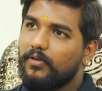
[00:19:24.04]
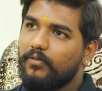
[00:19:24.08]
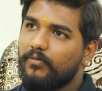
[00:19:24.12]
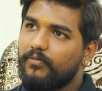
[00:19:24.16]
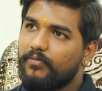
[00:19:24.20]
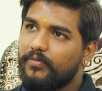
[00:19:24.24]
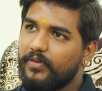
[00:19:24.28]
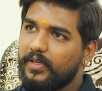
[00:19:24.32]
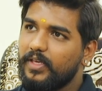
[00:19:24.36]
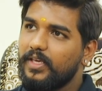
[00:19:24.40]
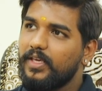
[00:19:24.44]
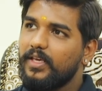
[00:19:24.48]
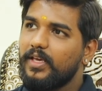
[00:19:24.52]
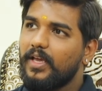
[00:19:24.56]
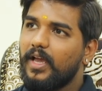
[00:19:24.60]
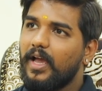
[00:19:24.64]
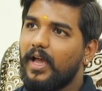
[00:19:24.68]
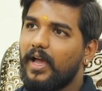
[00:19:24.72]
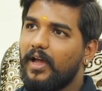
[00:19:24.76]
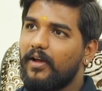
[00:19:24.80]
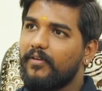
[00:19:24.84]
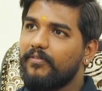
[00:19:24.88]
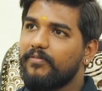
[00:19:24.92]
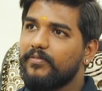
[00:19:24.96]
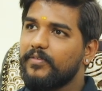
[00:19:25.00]
we
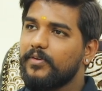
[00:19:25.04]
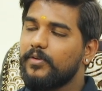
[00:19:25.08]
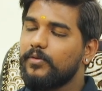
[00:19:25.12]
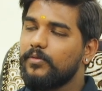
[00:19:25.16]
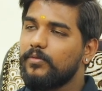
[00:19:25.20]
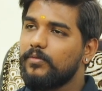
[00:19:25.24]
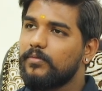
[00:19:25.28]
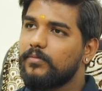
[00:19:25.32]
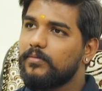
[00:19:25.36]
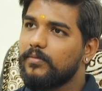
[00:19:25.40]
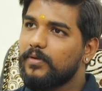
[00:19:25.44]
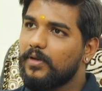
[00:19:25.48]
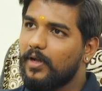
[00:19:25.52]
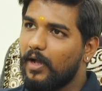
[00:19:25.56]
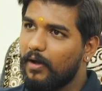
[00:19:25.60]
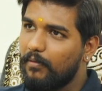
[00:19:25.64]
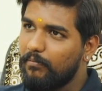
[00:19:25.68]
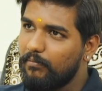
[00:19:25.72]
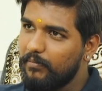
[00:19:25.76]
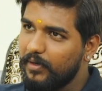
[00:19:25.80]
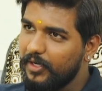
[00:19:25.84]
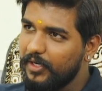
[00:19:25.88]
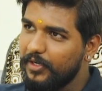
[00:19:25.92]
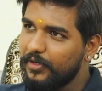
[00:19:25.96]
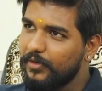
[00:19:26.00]
have to
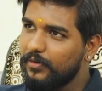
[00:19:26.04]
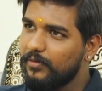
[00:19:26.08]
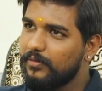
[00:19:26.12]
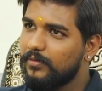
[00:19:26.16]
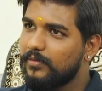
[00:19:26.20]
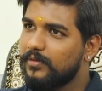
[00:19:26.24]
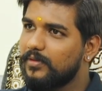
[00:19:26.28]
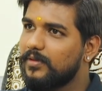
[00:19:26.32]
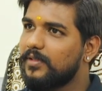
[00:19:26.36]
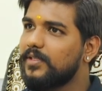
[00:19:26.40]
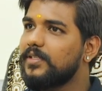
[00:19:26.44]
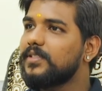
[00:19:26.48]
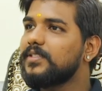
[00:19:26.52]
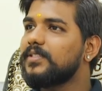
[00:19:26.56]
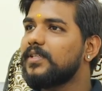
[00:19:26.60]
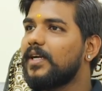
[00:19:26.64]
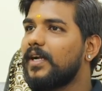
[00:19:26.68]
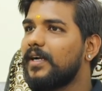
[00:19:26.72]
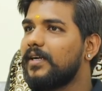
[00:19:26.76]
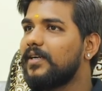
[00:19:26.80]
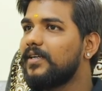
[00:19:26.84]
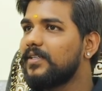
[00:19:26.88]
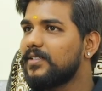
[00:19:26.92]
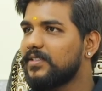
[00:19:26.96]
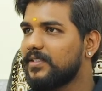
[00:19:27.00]
come into this
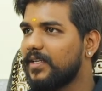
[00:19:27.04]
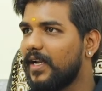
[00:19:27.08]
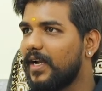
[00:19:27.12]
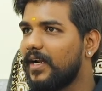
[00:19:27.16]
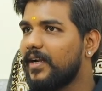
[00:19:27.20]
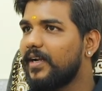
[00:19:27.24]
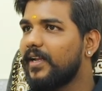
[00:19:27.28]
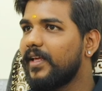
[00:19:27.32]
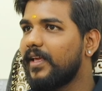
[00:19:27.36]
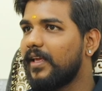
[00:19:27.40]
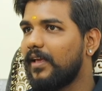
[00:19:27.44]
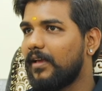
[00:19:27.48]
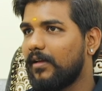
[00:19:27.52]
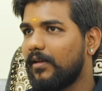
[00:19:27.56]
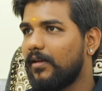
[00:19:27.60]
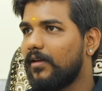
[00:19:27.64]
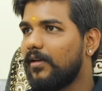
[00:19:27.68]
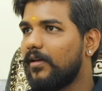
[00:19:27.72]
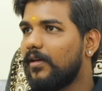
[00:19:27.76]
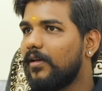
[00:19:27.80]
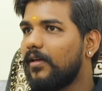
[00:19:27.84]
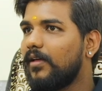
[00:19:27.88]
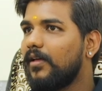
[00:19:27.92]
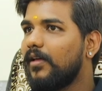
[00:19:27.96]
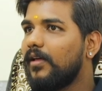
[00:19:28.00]
understanding
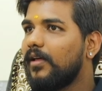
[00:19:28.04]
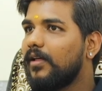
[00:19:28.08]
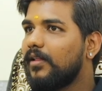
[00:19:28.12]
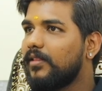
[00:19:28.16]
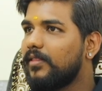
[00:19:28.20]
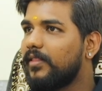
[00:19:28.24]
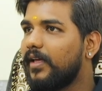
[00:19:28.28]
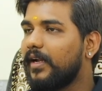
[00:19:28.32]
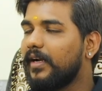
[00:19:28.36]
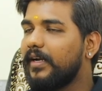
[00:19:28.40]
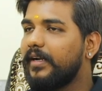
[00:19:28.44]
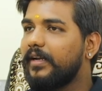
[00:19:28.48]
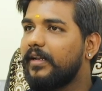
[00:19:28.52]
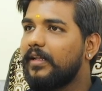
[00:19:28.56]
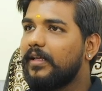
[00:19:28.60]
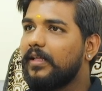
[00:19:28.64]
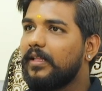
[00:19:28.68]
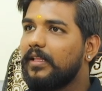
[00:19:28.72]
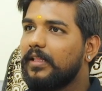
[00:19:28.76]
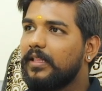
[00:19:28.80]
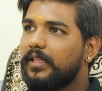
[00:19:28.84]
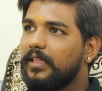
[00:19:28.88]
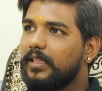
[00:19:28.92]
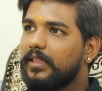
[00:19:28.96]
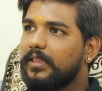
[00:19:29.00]
that
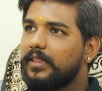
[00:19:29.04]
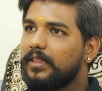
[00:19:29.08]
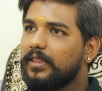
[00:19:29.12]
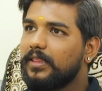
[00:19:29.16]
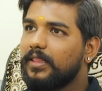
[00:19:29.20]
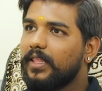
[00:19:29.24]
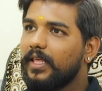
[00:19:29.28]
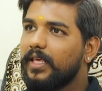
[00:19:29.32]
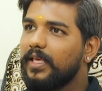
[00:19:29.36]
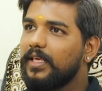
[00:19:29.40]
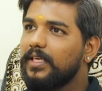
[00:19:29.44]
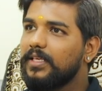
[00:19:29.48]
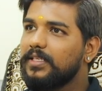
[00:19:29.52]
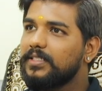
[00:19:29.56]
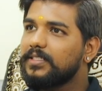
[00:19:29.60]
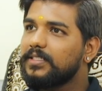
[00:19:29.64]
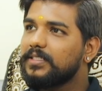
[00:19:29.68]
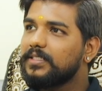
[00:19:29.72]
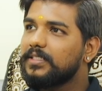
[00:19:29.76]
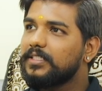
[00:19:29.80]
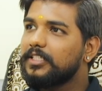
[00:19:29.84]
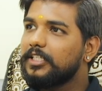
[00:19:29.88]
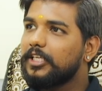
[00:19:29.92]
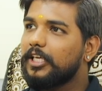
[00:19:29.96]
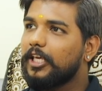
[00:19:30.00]

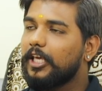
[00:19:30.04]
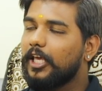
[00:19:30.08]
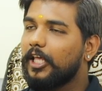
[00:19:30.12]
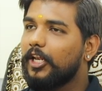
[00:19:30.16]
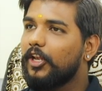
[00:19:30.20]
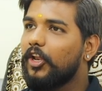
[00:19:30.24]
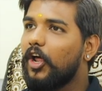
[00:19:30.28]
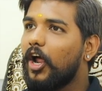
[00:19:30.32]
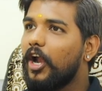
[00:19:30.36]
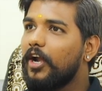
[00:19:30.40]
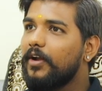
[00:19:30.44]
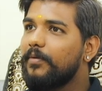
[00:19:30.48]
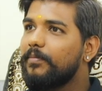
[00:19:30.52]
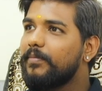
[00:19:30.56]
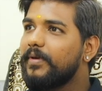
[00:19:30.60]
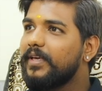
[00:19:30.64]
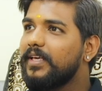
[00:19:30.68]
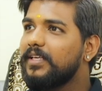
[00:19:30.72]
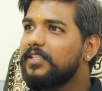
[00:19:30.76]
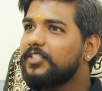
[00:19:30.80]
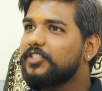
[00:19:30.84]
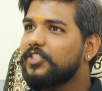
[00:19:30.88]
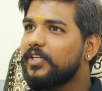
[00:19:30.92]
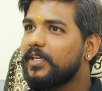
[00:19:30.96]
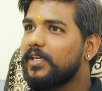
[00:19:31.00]
things cannot
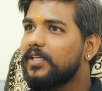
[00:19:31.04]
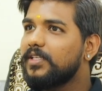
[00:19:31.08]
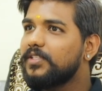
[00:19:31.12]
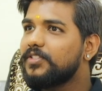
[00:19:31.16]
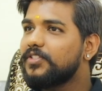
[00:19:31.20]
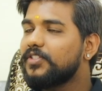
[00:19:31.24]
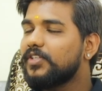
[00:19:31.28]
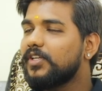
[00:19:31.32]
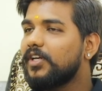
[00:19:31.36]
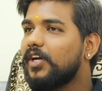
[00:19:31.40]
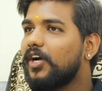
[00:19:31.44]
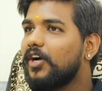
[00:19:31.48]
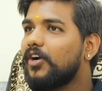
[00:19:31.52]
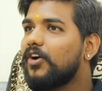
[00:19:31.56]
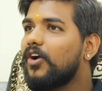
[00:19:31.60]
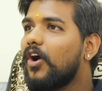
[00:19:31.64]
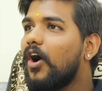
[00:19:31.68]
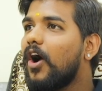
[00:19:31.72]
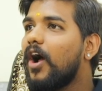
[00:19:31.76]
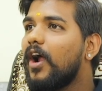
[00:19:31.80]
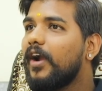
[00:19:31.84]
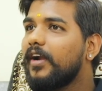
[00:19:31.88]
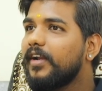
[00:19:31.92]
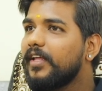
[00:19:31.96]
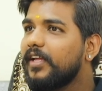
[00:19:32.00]
be changed
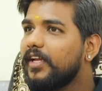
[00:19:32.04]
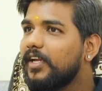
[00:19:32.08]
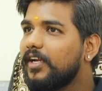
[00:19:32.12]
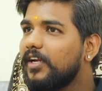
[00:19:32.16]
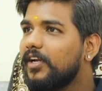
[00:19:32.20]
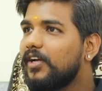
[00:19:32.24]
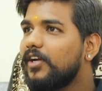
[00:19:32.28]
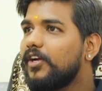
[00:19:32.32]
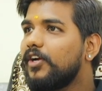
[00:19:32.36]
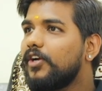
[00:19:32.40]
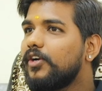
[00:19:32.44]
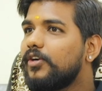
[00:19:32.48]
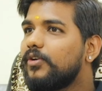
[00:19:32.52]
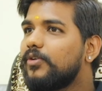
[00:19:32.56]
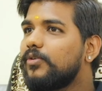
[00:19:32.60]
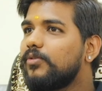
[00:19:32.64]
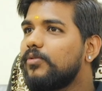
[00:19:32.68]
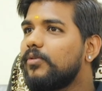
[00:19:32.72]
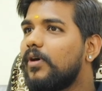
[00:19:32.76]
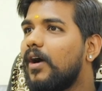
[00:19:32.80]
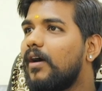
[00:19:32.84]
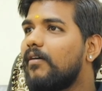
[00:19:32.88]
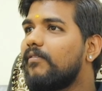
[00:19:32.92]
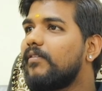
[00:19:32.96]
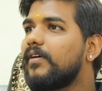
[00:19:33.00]
according
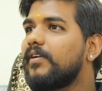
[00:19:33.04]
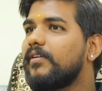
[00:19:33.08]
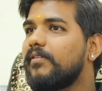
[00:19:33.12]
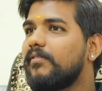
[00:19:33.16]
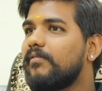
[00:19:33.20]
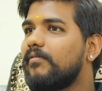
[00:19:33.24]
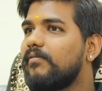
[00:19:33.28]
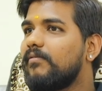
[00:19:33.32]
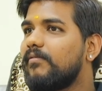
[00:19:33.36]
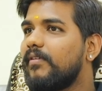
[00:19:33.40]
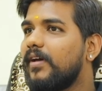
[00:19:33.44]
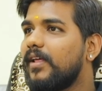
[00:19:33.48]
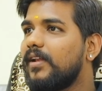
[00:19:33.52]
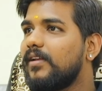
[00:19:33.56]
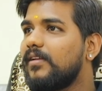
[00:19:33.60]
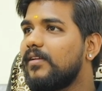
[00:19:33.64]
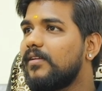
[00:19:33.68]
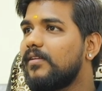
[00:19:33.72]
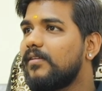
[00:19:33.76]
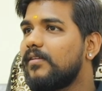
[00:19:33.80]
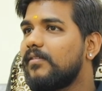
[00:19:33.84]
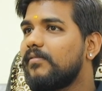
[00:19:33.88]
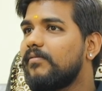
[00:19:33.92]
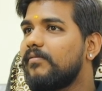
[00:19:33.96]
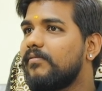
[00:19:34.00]
to our
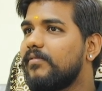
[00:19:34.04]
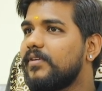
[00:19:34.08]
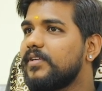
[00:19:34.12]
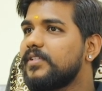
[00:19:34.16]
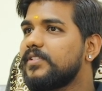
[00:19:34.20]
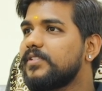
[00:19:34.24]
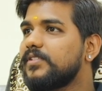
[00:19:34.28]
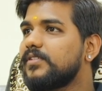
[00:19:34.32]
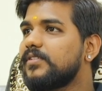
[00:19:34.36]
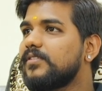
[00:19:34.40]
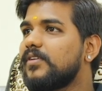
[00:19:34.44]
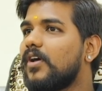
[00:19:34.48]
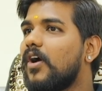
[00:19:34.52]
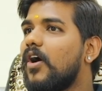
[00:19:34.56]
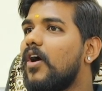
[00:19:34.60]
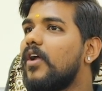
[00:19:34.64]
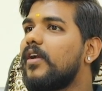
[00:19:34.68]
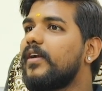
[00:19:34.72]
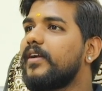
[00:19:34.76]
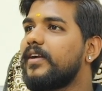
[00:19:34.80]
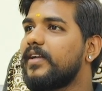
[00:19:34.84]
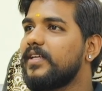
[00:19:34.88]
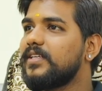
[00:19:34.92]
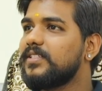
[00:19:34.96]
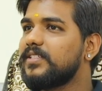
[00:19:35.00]
well wish
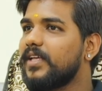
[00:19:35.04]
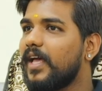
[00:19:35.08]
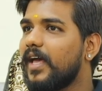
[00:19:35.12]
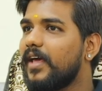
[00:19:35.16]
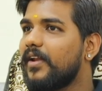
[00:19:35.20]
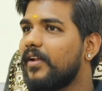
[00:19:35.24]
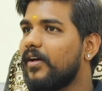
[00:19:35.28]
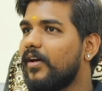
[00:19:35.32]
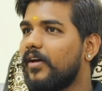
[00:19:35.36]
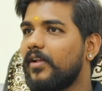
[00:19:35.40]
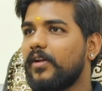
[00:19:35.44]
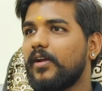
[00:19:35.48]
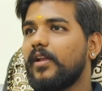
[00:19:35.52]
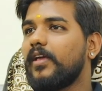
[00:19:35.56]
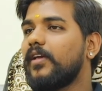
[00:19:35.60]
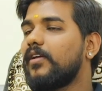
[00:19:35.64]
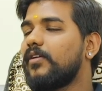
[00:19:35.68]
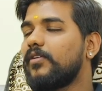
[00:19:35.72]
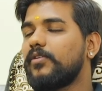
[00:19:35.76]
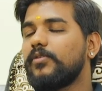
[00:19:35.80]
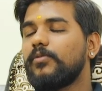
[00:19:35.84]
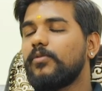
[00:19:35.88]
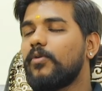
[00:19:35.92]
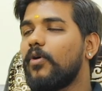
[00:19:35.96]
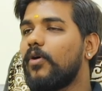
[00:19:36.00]
or desire, or
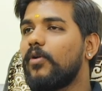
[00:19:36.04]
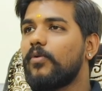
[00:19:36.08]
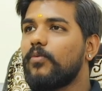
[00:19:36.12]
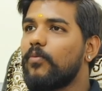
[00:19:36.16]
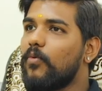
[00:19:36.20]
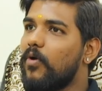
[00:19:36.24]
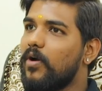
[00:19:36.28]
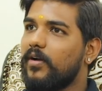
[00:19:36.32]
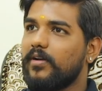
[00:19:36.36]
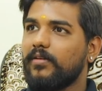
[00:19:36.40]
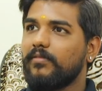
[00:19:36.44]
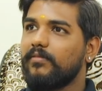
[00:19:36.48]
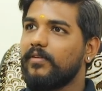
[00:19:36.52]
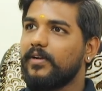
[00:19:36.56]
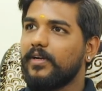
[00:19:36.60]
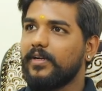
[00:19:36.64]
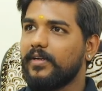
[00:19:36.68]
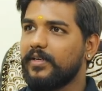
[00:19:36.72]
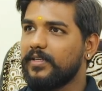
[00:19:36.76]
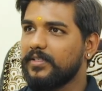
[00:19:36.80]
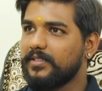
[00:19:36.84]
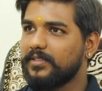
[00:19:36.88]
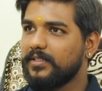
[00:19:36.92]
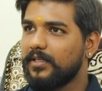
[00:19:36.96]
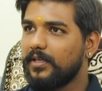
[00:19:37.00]
like you call whatever
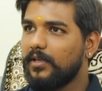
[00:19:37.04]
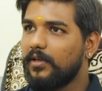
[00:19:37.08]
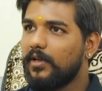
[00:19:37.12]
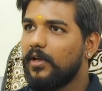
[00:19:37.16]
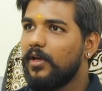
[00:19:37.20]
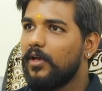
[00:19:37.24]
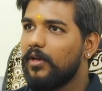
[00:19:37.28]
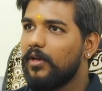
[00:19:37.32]
it is.